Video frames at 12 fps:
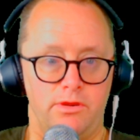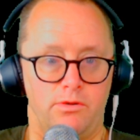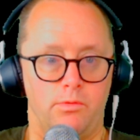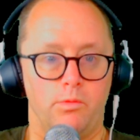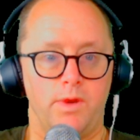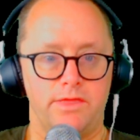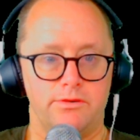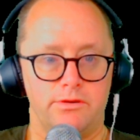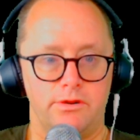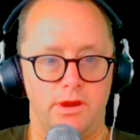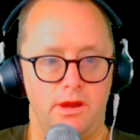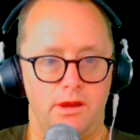
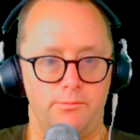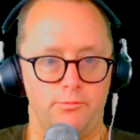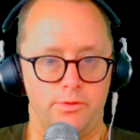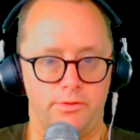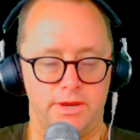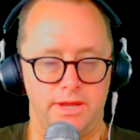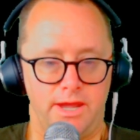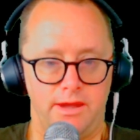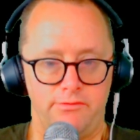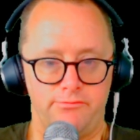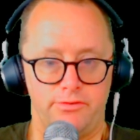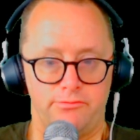whether we were going to
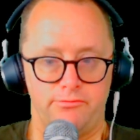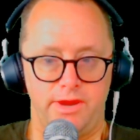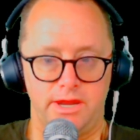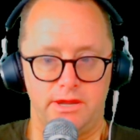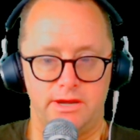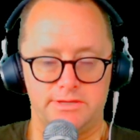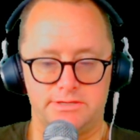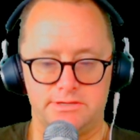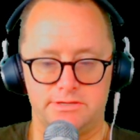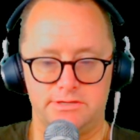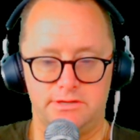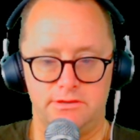have rate cuts
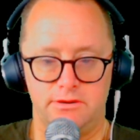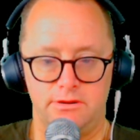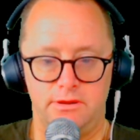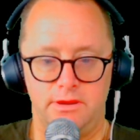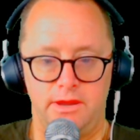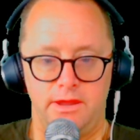this year.